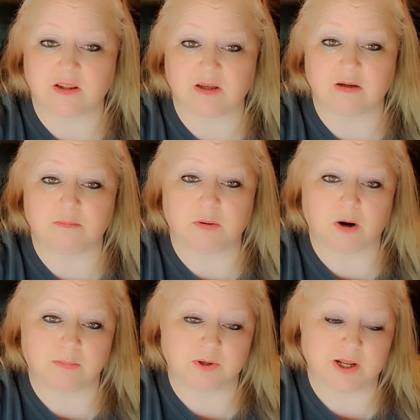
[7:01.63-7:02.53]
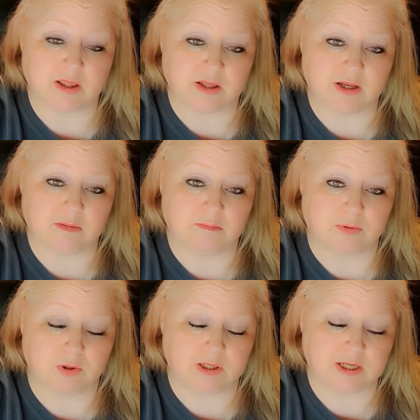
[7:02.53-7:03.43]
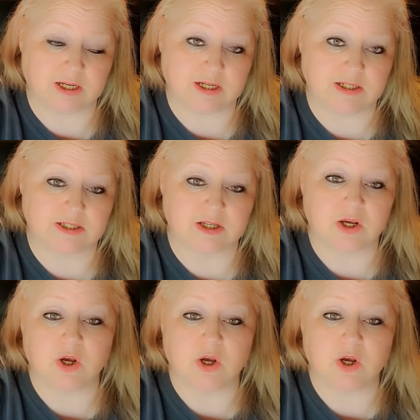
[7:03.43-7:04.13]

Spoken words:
the pappardelle bolognese